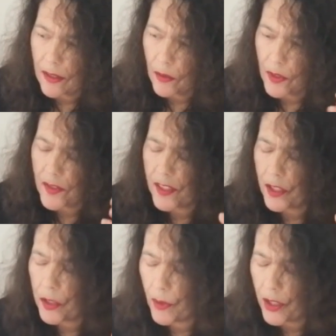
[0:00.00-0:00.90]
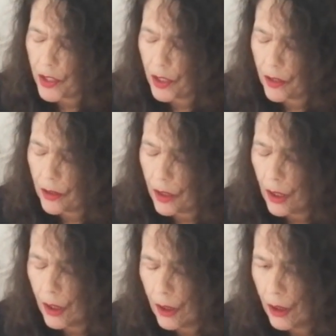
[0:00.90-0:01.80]
or a situation
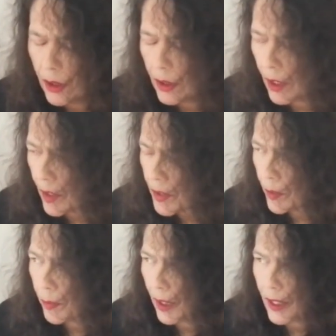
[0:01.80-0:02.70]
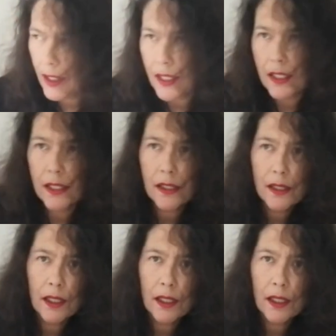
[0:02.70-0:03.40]
that took place